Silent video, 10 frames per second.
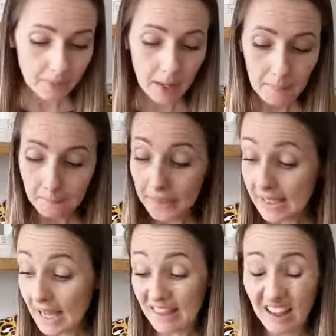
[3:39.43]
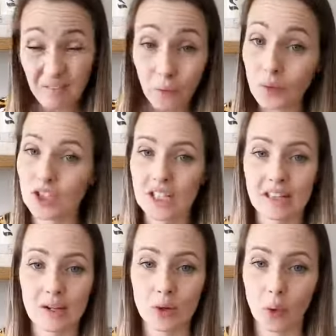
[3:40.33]
But yeah, unfortunately
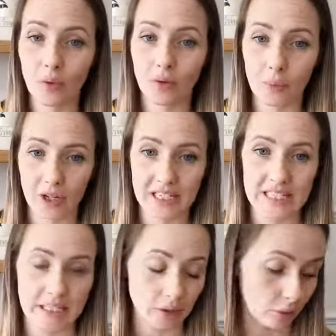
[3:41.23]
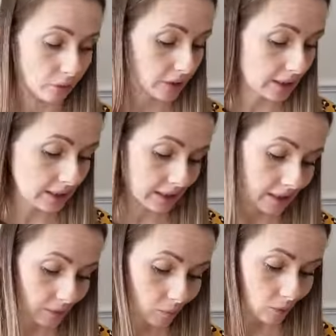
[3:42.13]
they're not for printing on,
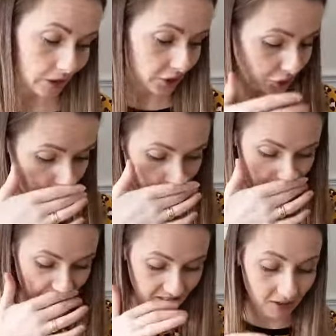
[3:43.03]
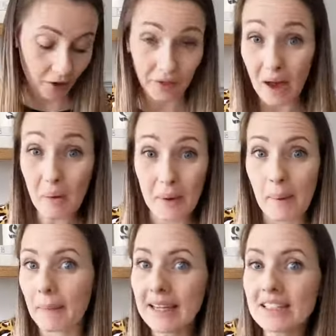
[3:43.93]
which, you know, that would be
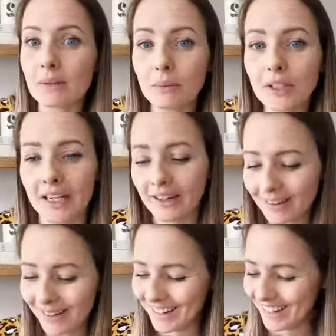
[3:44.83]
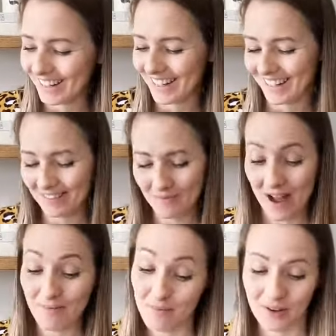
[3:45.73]
amazing, wouldn't it?
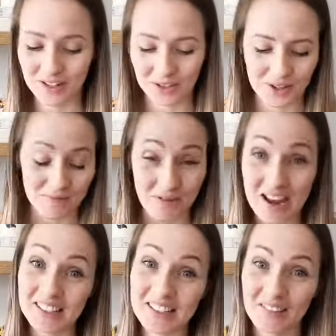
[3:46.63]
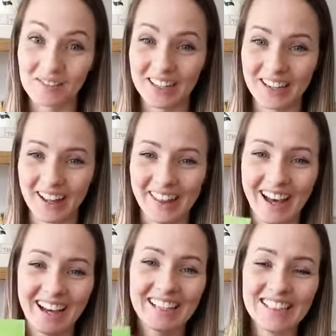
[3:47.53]
Maybe we should invent something like
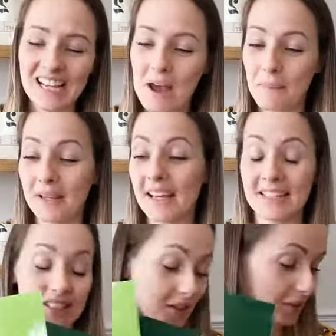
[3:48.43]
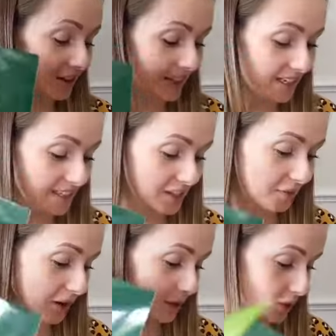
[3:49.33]
that. But yeah, so these are the
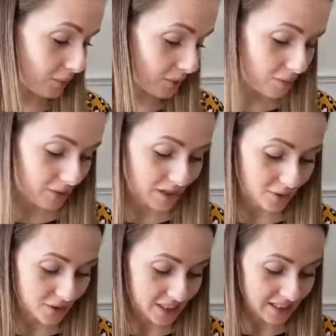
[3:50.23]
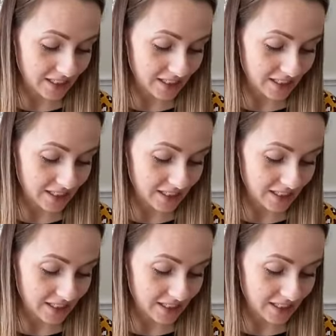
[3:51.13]
vinyls I'm going to be using.